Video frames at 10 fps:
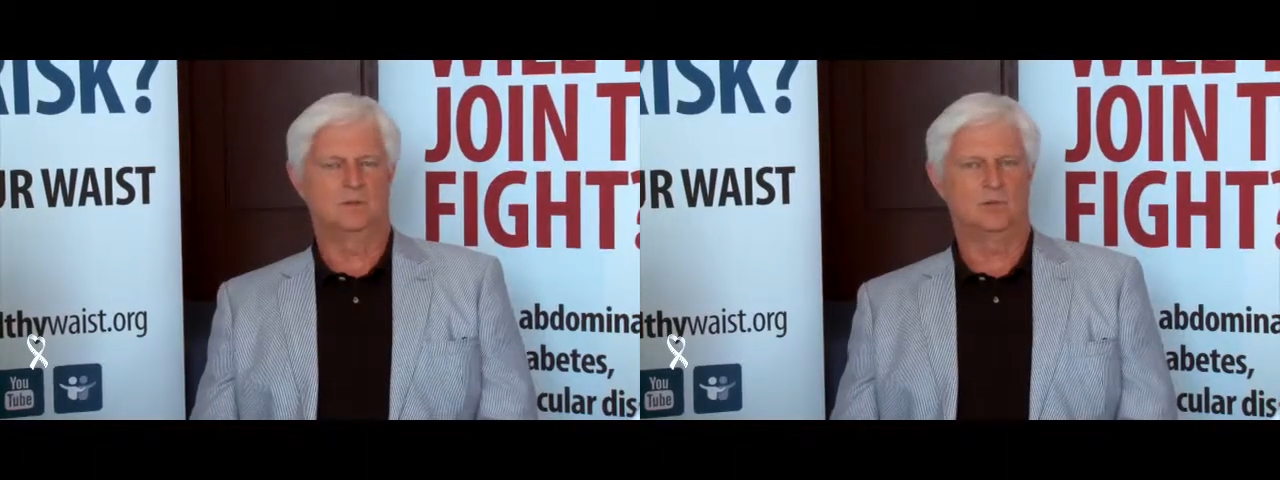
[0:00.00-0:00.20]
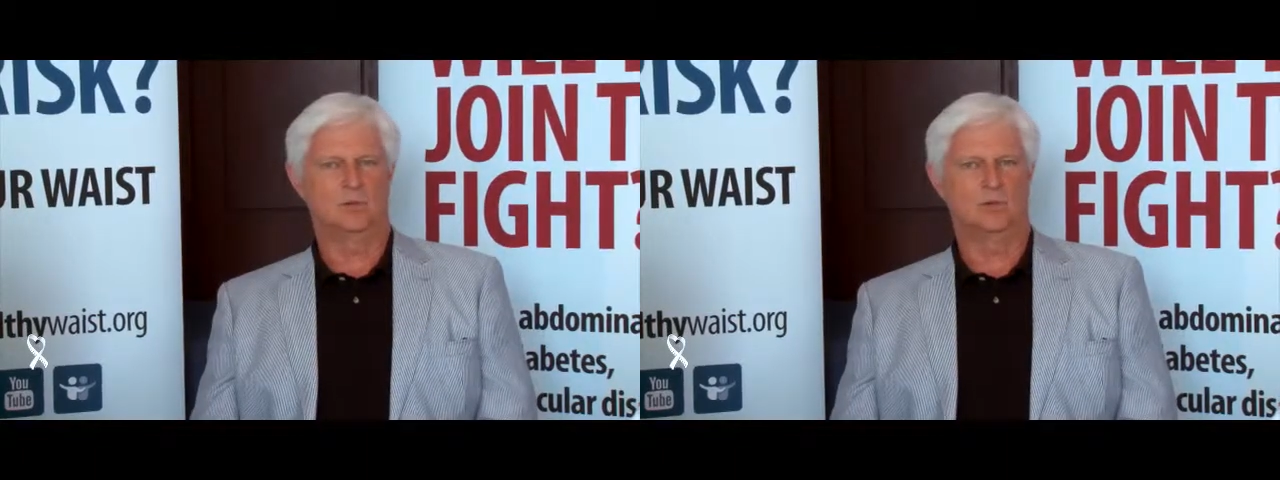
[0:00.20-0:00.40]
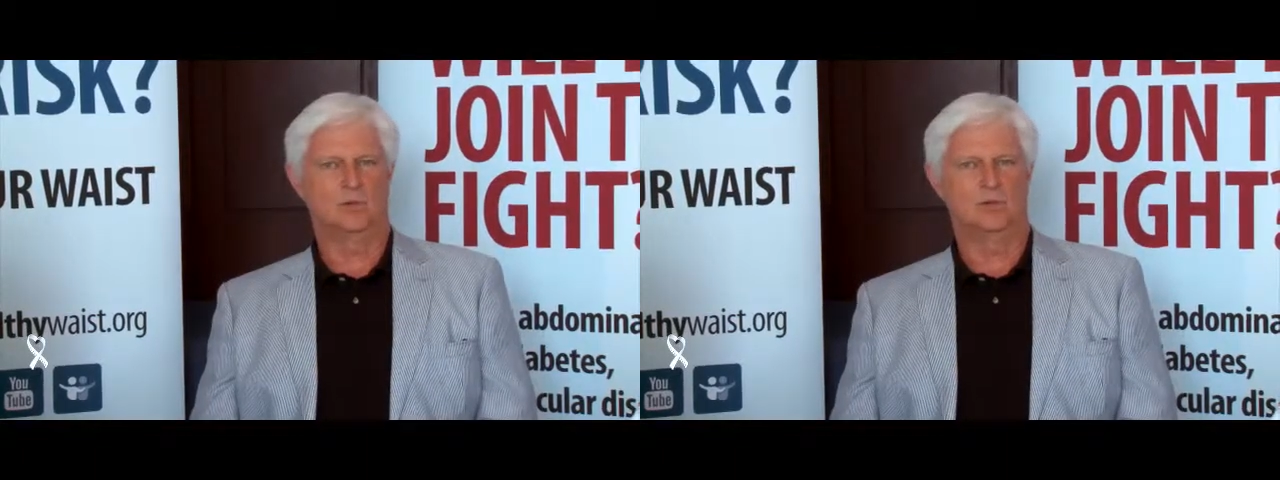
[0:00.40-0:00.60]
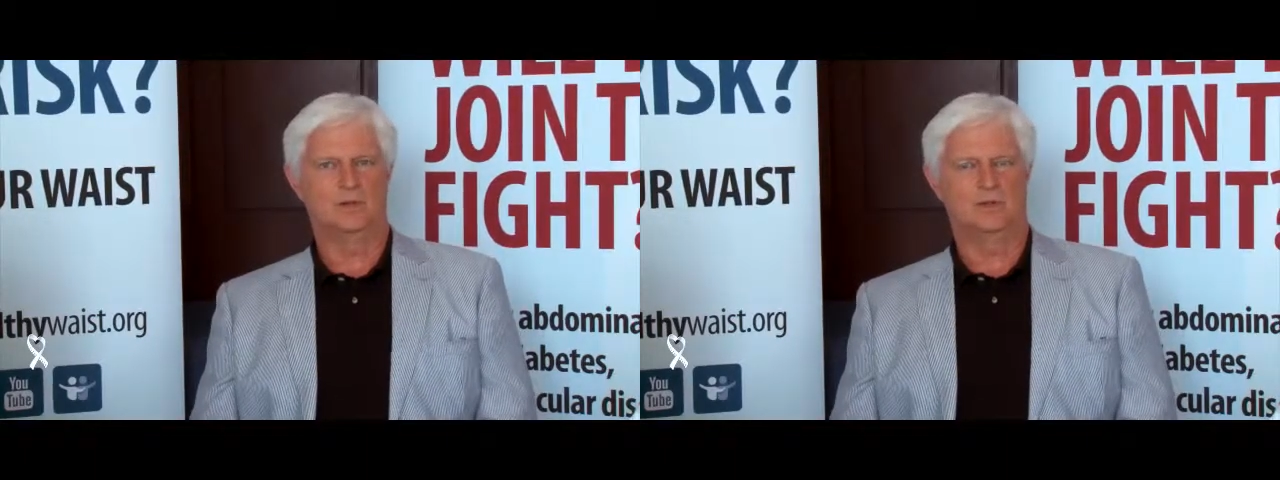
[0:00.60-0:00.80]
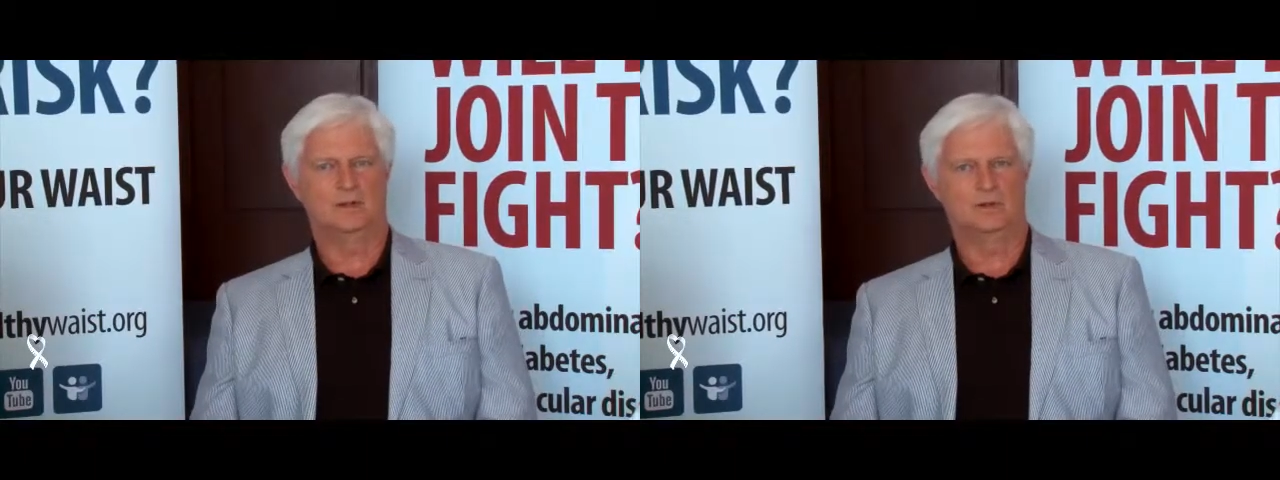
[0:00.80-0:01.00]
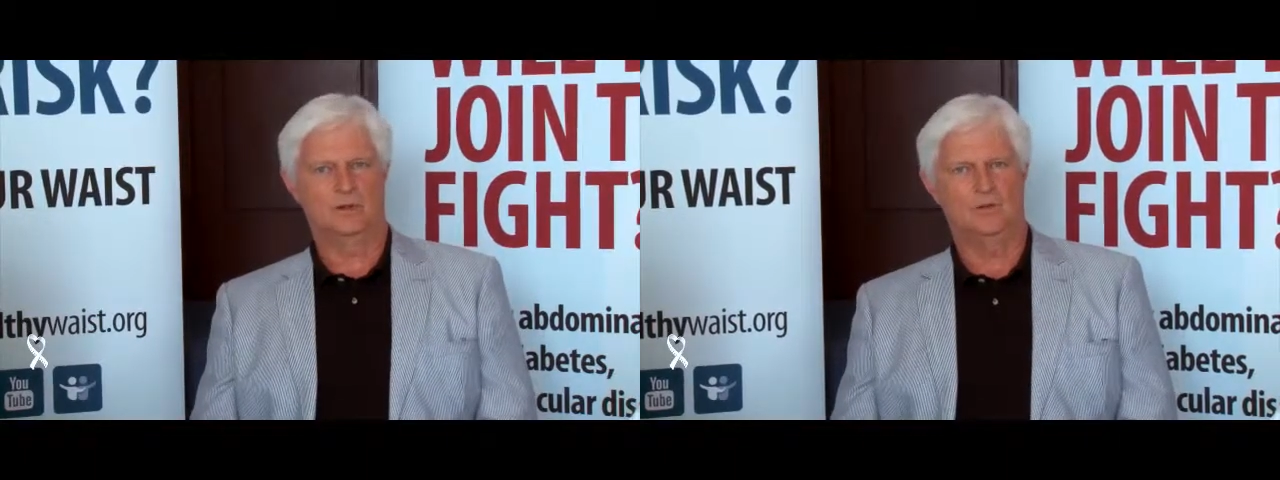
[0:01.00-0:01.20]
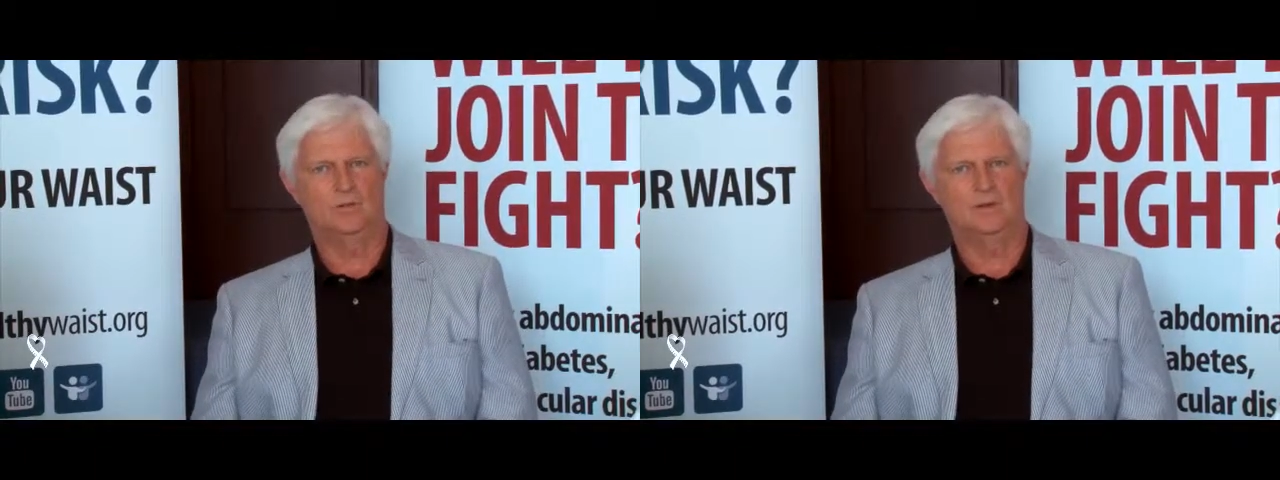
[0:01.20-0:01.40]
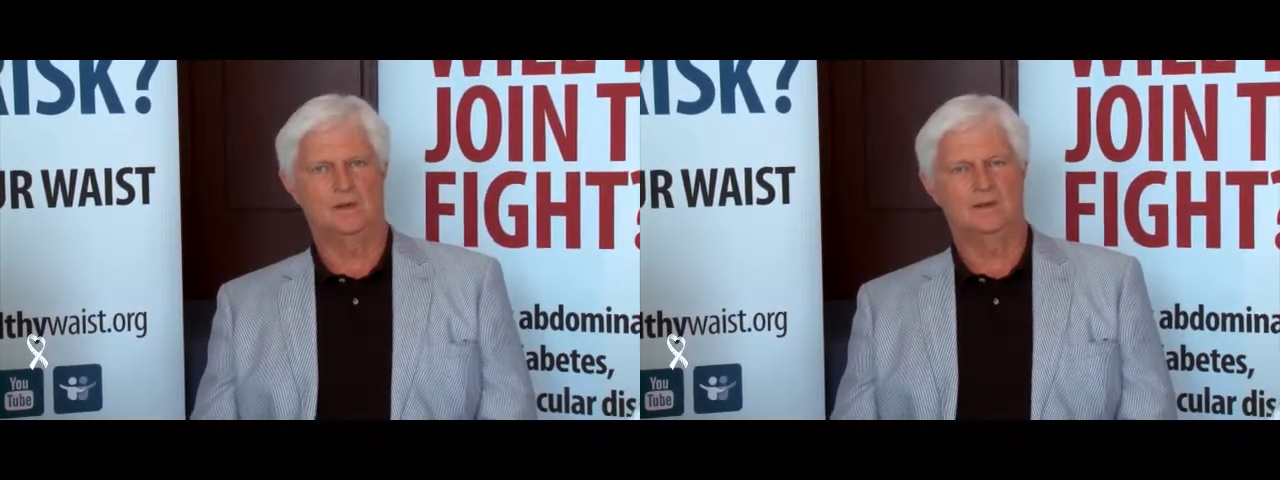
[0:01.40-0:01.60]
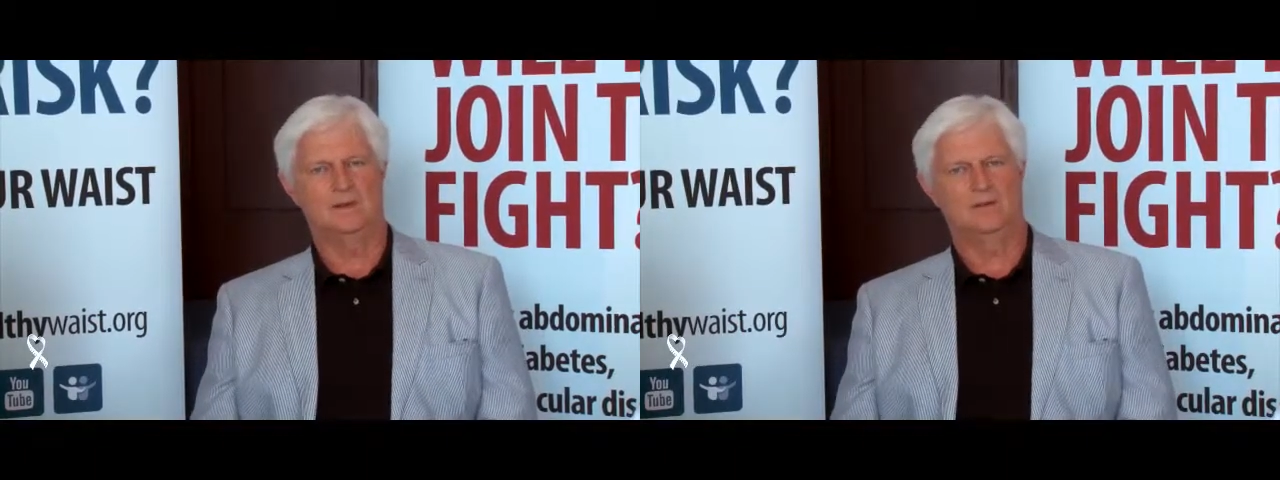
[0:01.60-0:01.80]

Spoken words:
what we call ectopic